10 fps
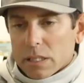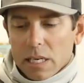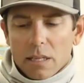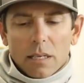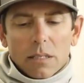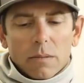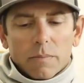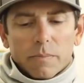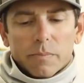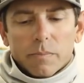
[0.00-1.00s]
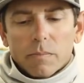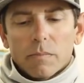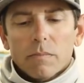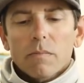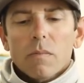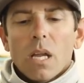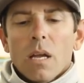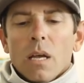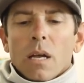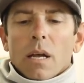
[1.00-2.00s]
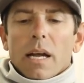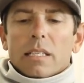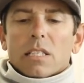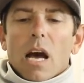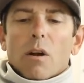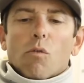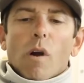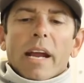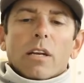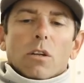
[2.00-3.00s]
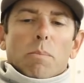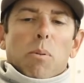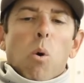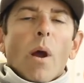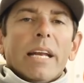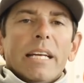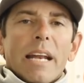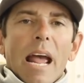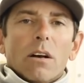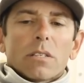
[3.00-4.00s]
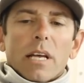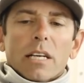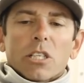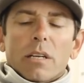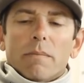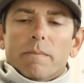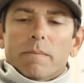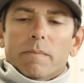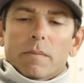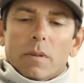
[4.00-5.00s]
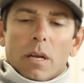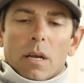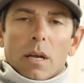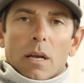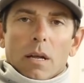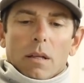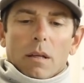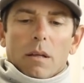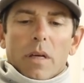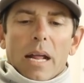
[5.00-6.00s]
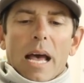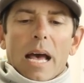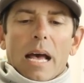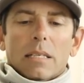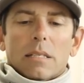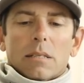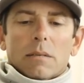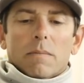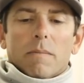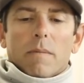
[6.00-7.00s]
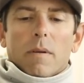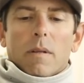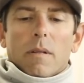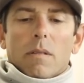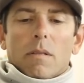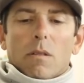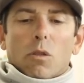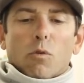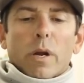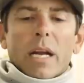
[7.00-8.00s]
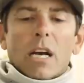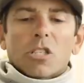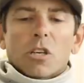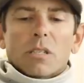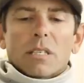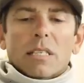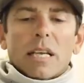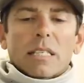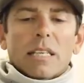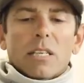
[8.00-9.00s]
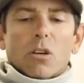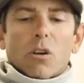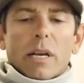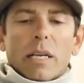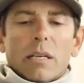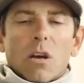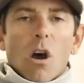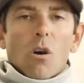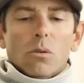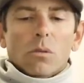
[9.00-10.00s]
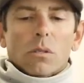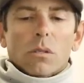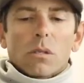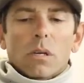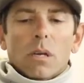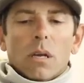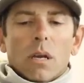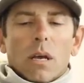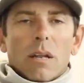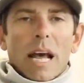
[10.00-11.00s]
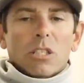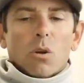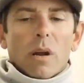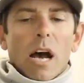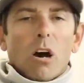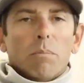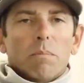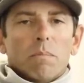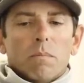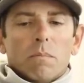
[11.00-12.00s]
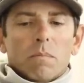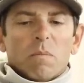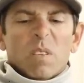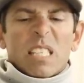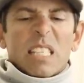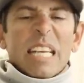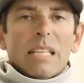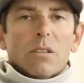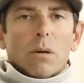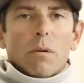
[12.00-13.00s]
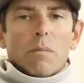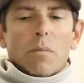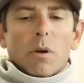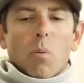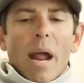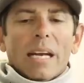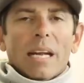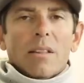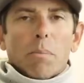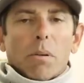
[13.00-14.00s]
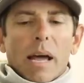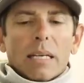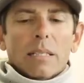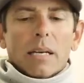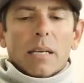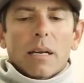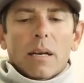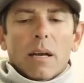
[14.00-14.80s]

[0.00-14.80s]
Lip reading: see this. It's got a regular pointy nail section that has 360 degree cones, and that's going to help seat the weight in the plastic.